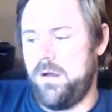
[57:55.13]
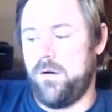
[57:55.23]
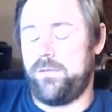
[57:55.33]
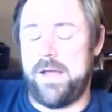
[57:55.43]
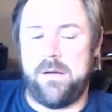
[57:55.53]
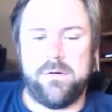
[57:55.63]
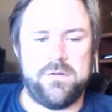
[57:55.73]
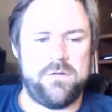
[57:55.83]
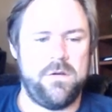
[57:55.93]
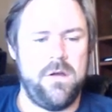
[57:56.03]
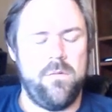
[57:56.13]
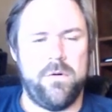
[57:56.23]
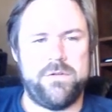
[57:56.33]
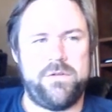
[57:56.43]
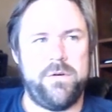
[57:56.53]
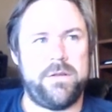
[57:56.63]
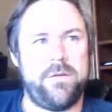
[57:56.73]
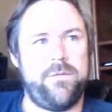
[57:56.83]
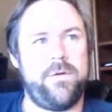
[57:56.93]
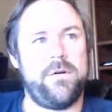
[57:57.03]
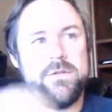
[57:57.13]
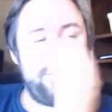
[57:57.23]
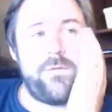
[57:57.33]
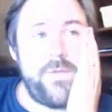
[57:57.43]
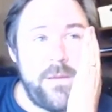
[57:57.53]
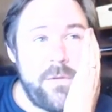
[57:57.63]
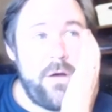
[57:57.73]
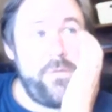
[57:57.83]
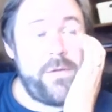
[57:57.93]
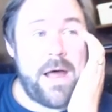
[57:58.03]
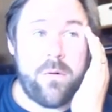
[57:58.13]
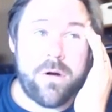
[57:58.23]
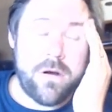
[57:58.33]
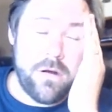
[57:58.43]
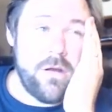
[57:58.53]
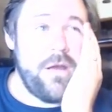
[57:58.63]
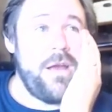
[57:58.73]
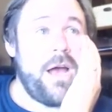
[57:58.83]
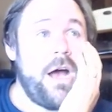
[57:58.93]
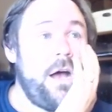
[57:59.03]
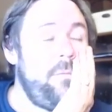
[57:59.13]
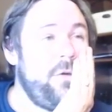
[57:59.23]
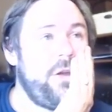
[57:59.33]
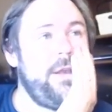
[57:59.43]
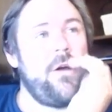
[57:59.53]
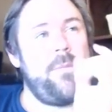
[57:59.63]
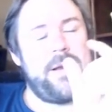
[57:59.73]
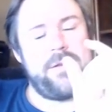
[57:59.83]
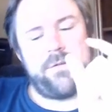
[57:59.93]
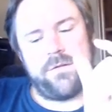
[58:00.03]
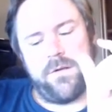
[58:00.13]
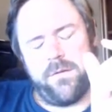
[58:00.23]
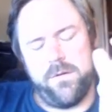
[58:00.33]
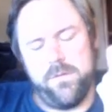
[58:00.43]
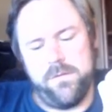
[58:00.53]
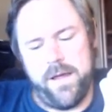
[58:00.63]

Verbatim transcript: or flowers. Once you get the first female flower, um, you can know because there's a little